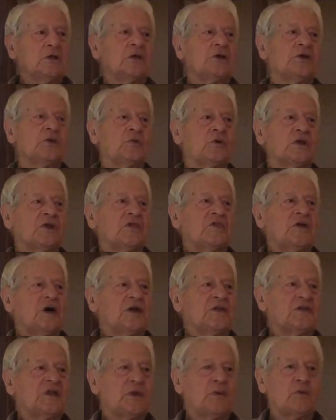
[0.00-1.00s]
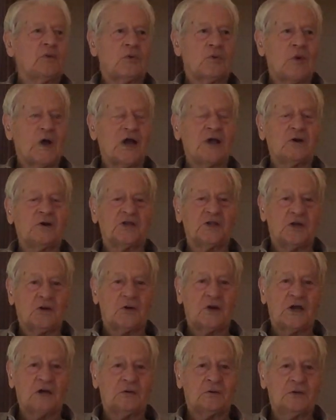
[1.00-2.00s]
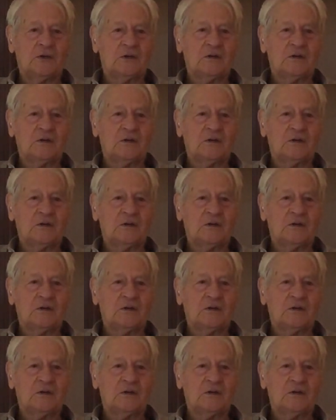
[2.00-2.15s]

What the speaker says: You would have thought they were right on the ground.